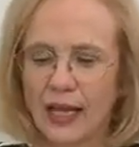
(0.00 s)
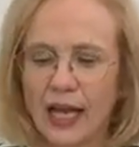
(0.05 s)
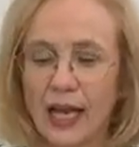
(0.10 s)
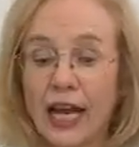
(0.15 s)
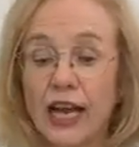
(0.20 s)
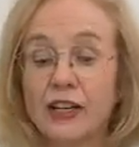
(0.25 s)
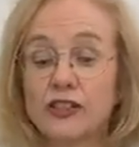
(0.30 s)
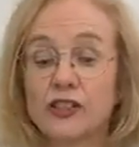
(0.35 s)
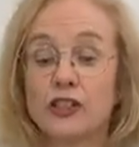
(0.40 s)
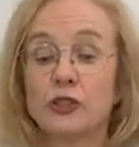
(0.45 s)

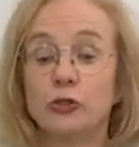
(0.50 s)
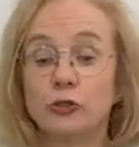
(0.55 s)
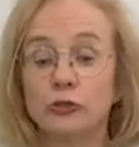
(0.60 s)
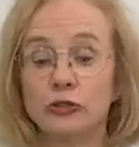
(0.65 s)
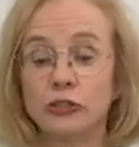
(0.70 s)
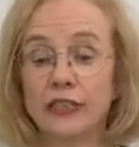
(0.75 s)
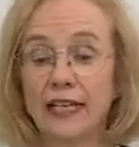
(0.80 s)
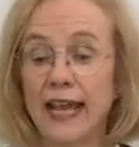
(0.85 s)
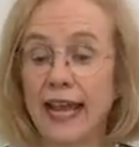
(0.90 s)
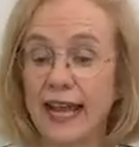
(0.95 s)
Are
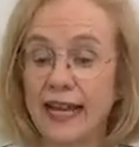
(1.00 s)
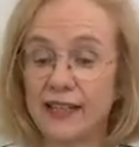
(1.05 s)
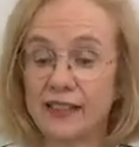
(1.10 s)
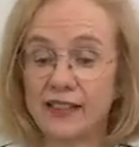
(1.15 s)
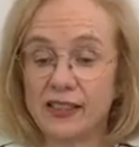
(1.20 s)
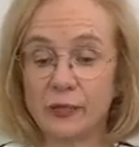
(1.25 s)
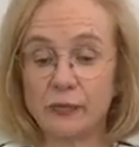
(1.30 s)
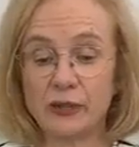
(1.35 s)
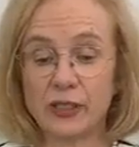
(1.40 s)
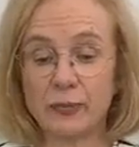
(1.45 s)
children
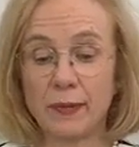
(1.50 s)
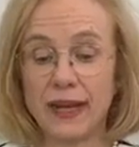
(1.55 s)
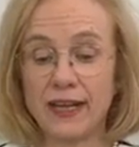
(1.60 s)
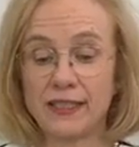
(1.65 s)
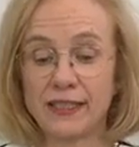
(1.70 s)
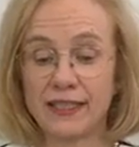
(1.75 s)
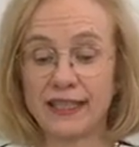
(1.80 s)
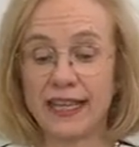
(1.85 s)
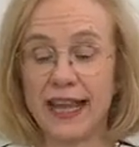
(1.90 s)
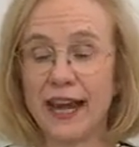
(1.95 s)

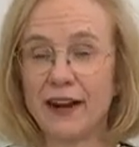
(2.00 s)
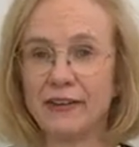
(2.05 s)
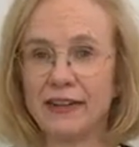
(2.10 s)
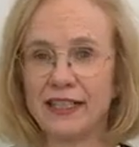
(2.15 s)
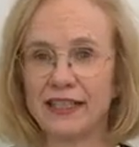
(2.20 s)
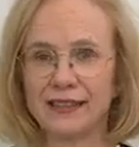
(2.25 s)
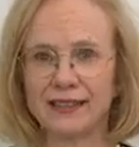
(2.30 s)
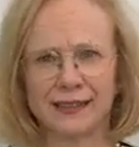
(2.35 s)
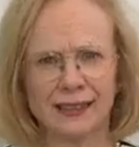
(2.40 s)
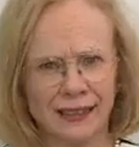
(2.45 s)
asymptomatic
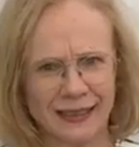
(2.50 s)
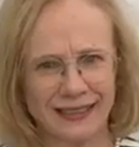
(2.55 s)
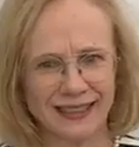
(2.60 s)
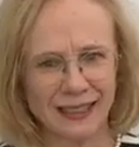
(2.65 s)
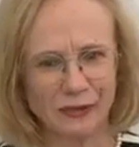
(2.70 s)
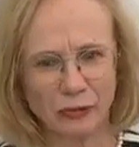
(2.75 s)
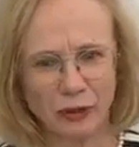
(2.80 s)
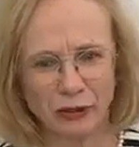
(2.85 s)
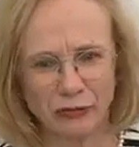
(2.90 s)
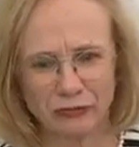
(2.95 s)
carriers?
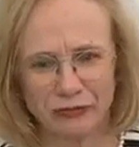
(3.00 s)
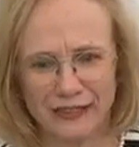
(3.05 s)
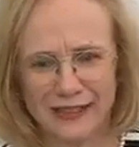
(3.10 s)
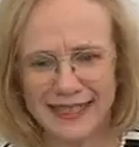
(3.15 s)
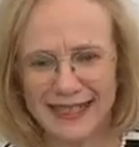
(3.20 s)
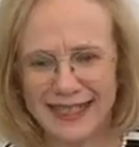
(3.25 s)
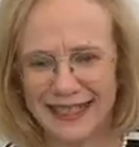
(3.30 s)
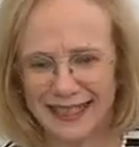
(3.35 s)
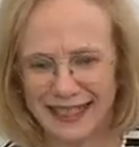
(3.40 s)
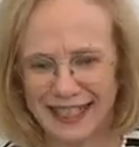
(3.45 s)
Someone
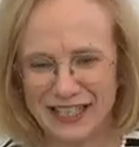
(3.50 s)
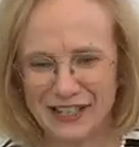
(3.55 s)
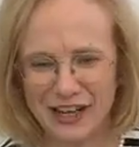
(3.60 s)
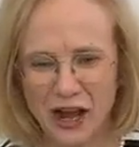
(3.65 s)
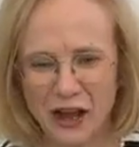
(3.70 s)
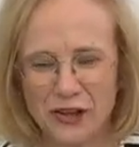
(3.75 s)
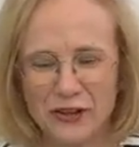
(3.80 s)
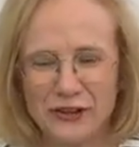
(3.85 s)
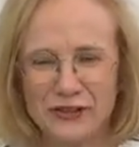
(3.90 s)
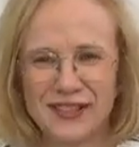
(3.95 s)
really
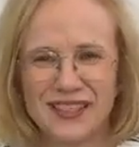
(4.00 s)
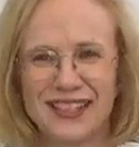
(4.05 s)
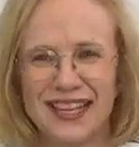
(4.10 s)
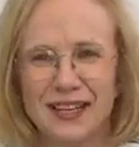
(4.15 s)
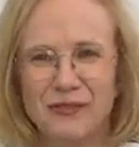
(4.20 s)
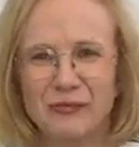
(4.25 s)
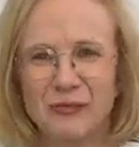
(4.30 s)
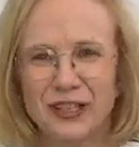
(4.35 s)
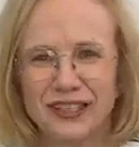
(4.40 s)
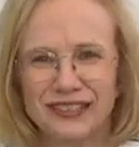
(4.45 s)
knows
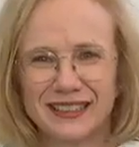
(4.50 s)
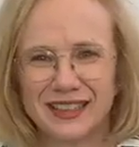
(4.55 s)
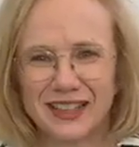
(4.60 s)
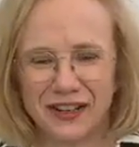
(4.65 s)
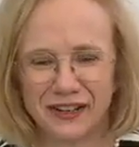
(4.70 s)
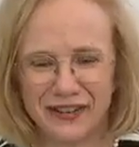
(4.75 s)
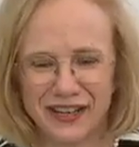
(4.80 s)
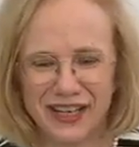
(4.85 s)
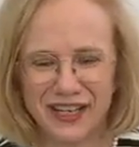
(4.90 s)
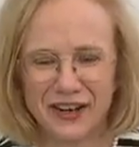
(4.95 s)
what's
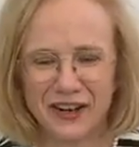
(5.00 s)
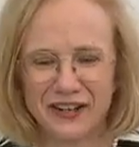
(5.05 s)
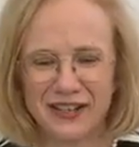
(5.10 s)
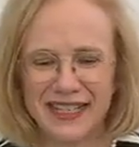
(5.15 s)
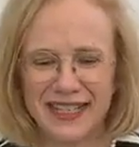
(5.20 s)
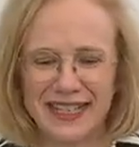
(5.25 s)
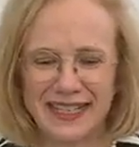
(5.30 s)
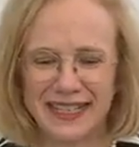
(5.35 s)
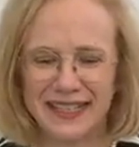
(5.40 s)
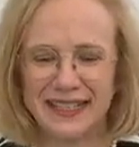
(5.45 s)
going on
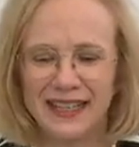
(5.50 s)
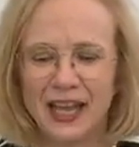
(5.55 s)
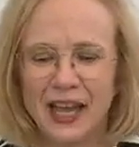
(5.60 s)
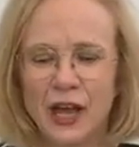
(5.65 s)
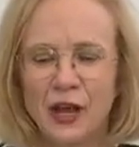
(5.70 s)
here.